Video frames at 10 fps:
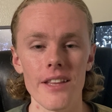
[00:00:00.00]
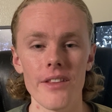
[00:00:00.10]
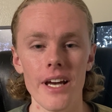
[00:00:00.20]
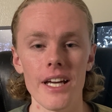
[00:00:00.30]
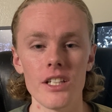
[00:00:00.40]

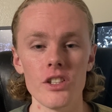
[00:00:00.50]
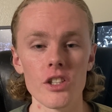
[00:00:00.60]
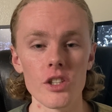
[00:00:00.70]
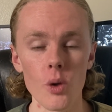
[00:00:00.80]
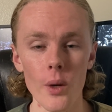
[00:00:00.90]
that
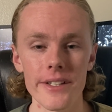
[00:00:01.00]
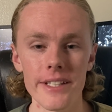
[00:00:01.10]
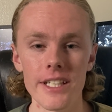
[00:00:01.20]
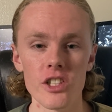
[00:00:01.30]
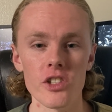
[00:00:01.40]
you're going to
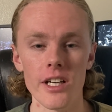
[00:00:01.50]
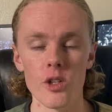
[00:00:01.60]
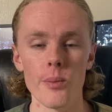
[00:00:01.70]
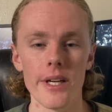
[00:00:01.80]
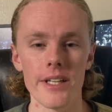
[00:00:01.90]
get
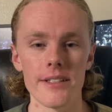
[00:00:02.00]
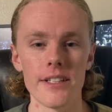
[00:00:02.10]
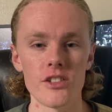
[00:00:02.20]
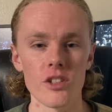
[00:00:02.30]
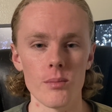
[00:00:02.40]
shadow banned
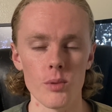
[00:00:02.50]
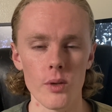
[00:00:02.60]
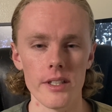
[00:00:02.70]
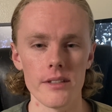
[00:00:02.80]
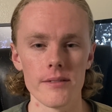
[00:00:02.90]
at some point.